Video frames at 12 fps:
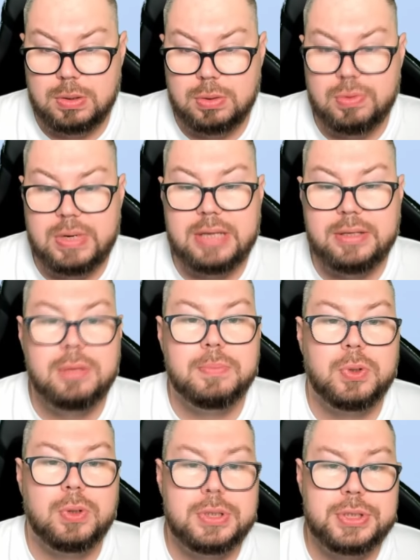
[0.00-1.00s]
Create New
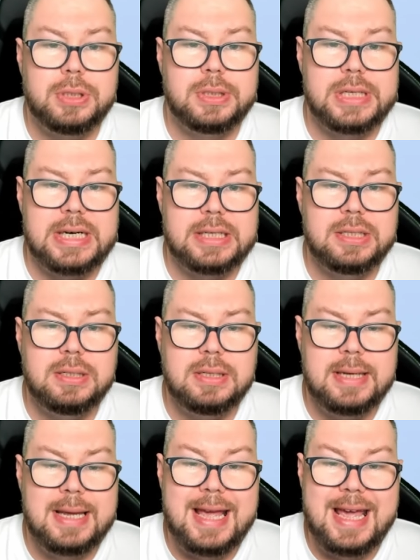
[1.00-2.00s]
Project, done.
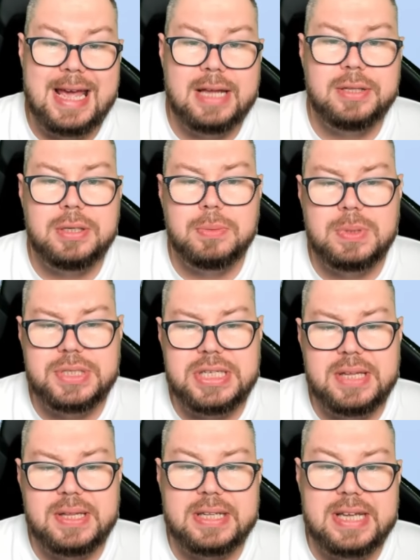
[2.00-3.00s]
And you will
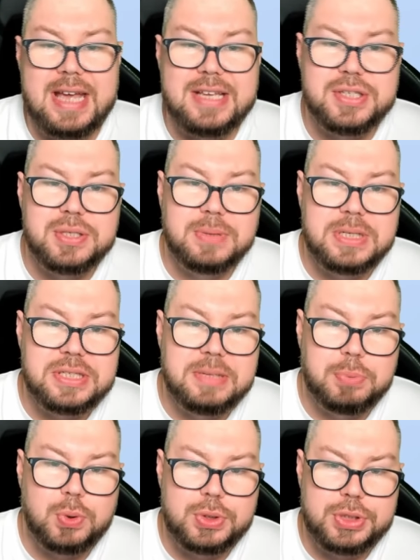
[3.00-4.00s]
see that as soon as the
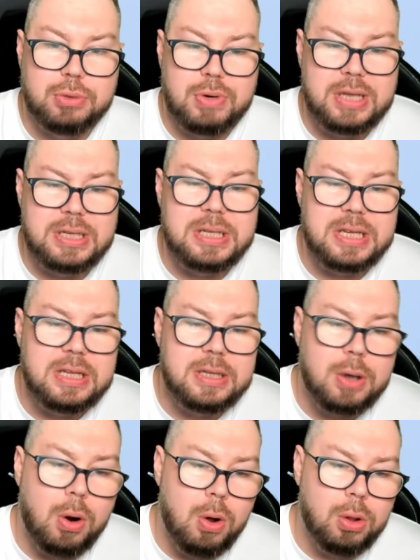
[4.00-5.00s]
project created, it
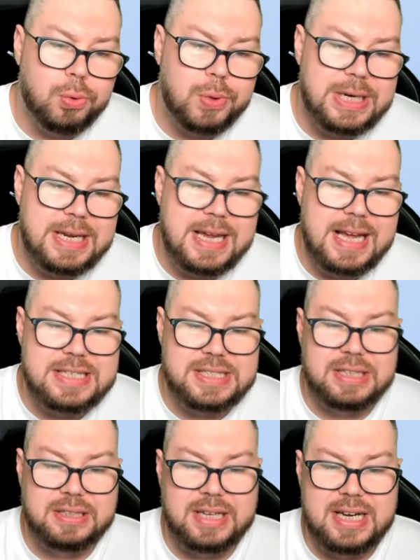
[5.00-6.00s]
already has
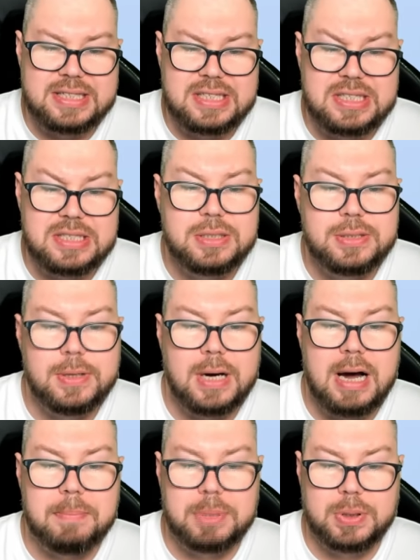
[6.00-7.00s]
the tasks to
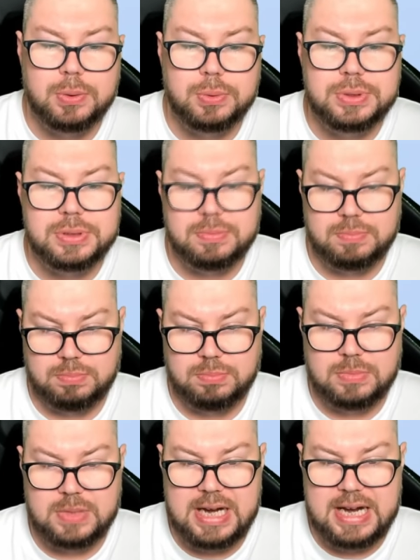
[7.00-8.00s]
upload
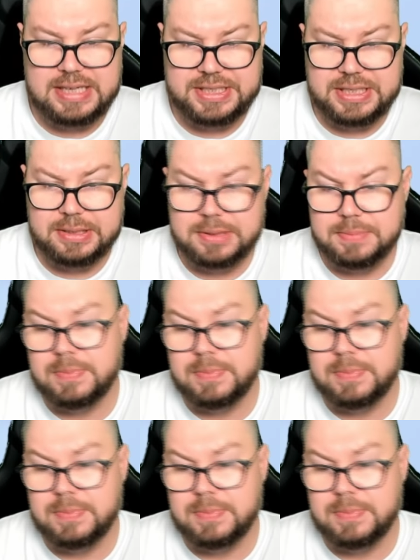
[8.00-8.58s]
asset.